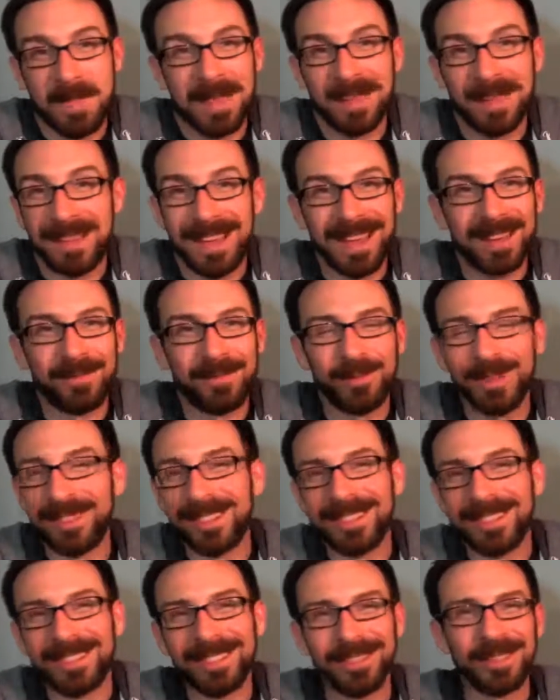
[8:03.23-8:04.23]
again, we
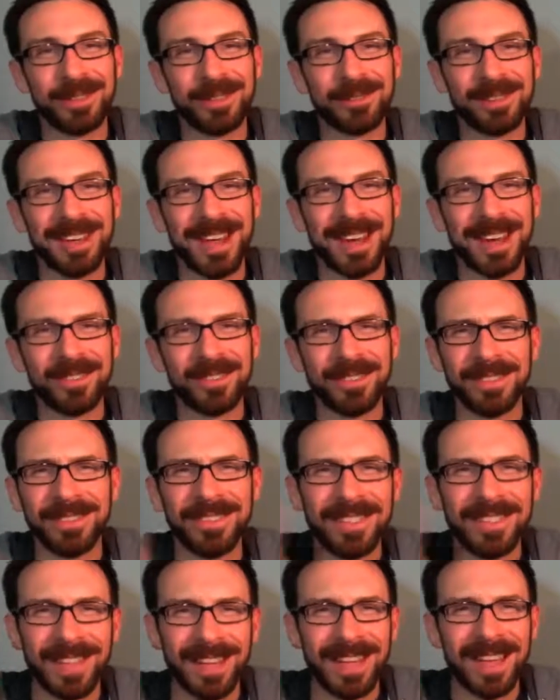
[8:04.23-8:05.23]
listened to the
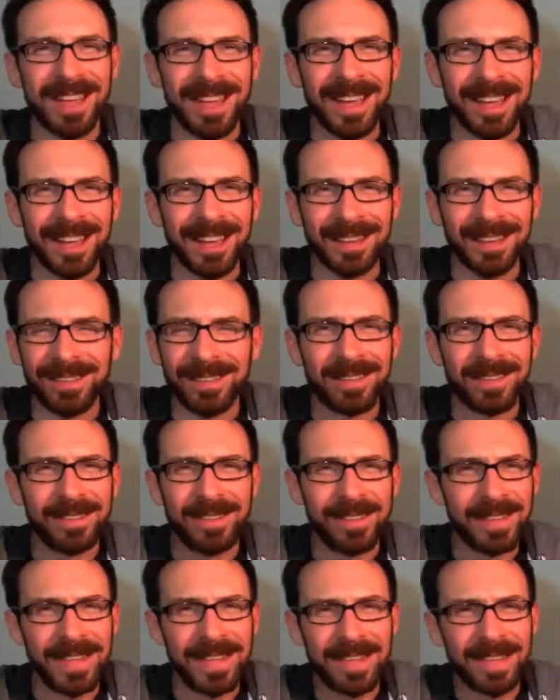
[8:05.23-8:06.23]
reactions, and
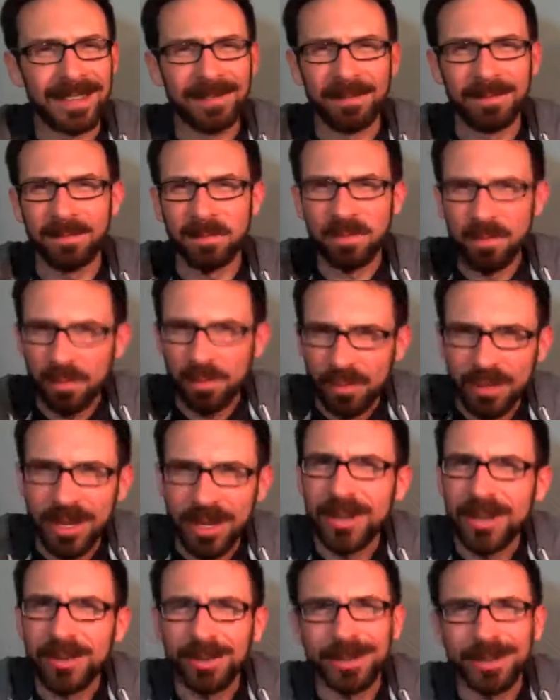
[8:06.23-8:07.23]
they
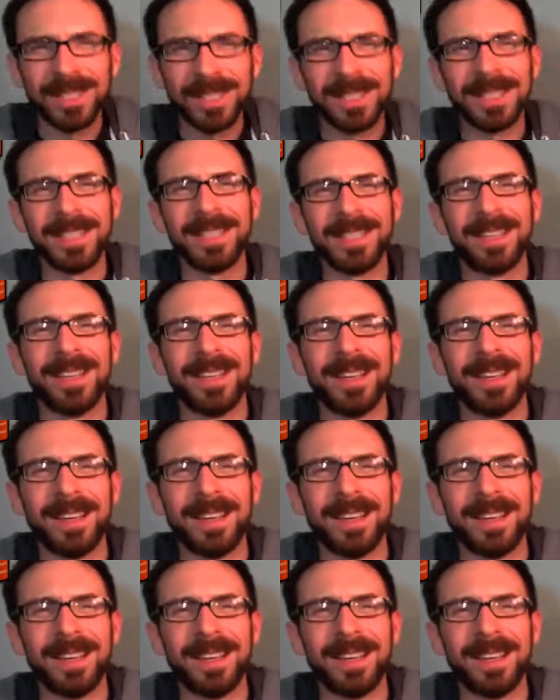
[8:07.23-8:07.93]
genuinely